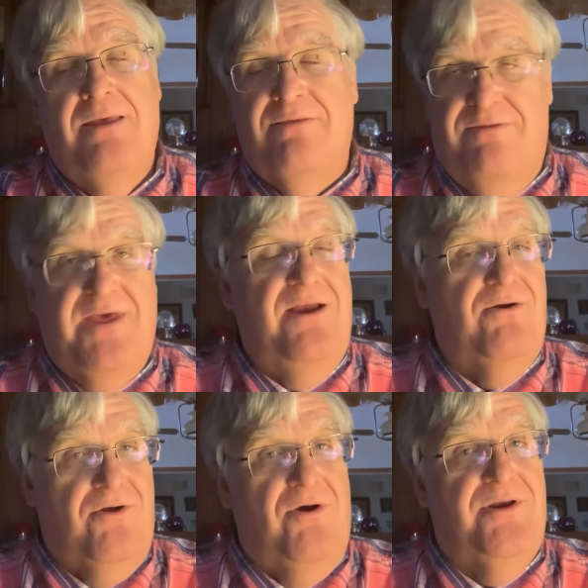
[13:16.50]
They're
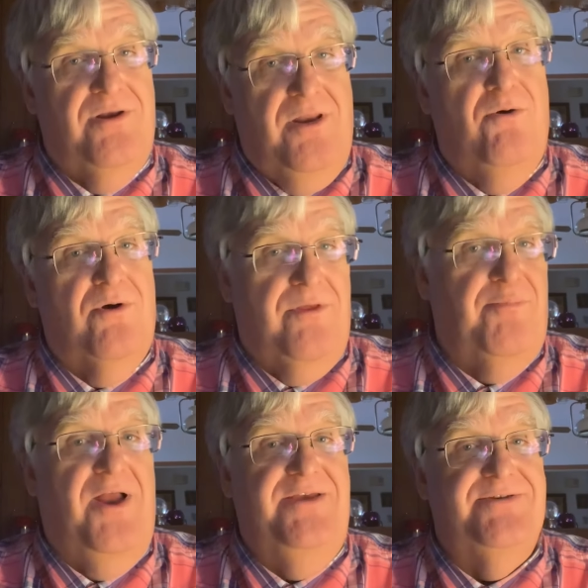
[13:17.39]
going to lower the
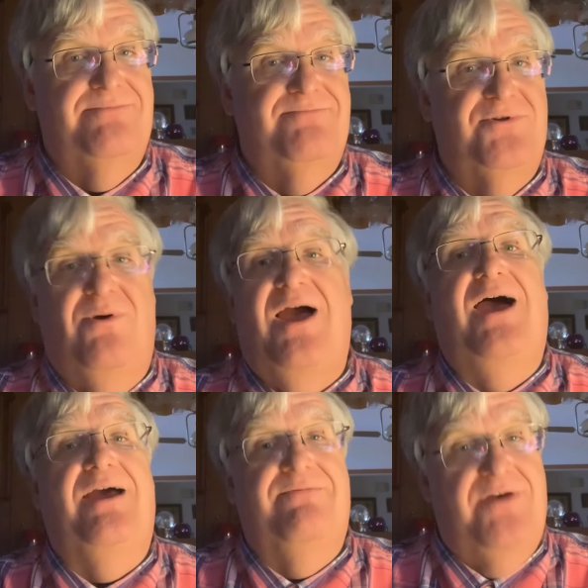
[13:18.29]
price. So
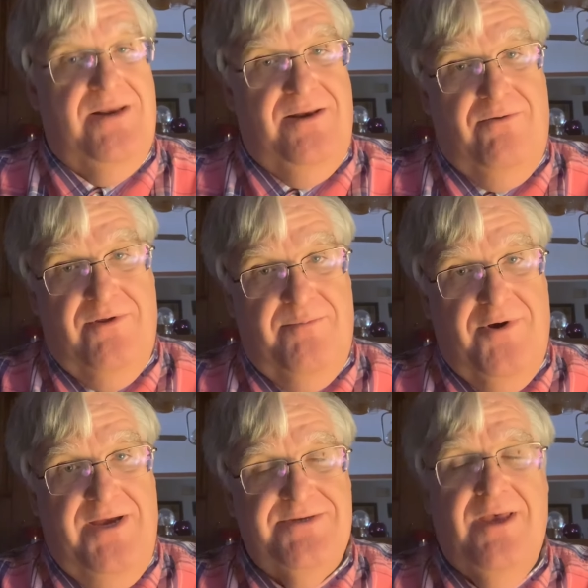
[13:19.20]
I've got to lower the
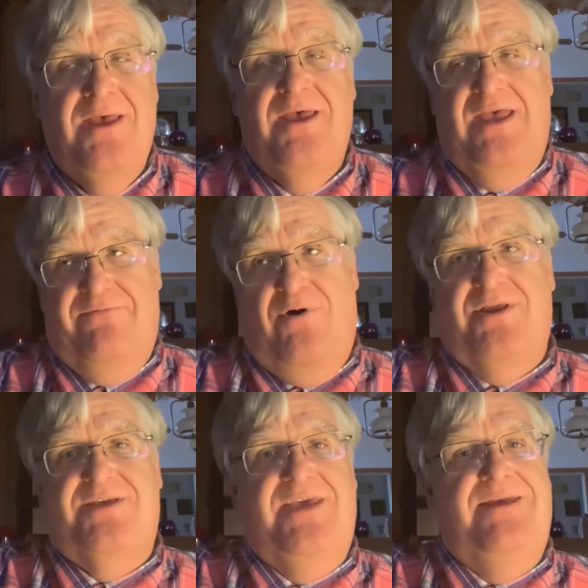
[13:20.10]
price. If I want to
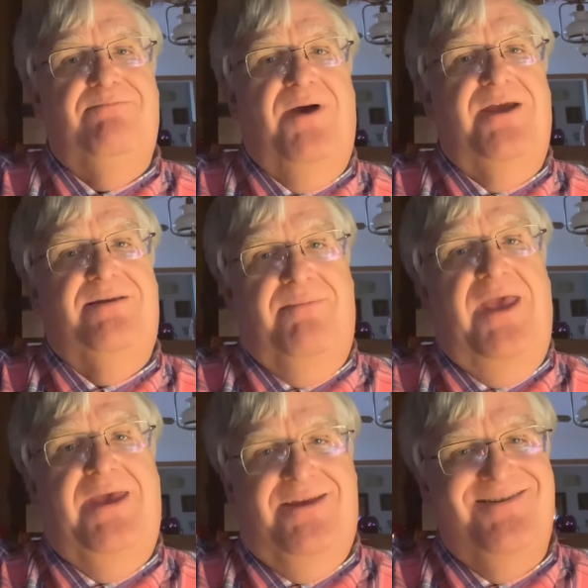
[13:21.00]
keep my
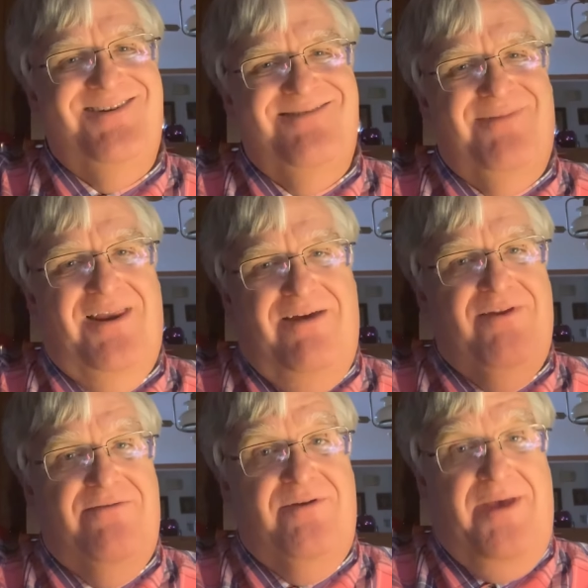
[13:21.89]
demand, my level
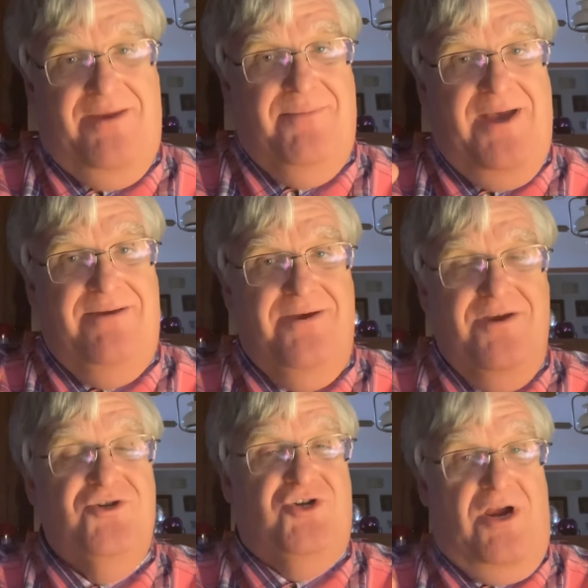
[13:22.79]
of demand, my
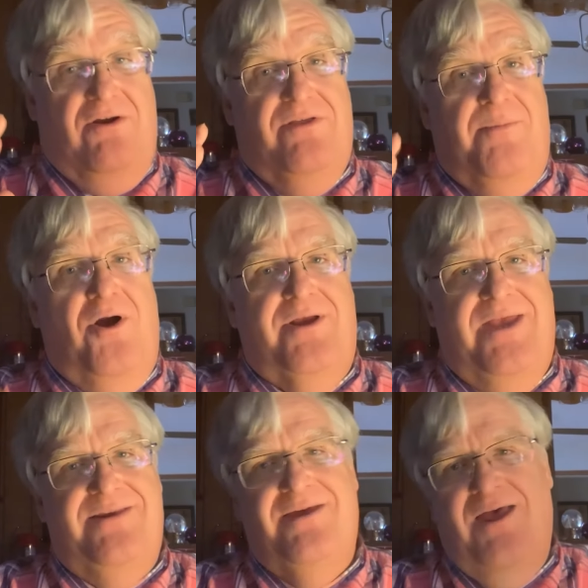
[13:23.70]
share of the
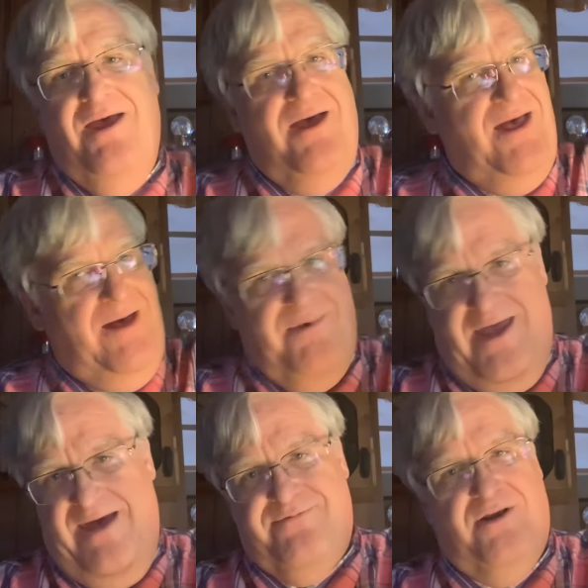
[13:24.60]
market, I'm going to
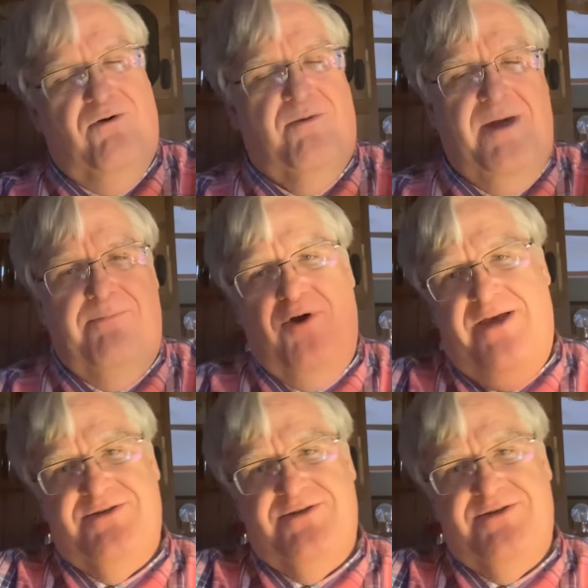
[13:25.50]
have to lower my price.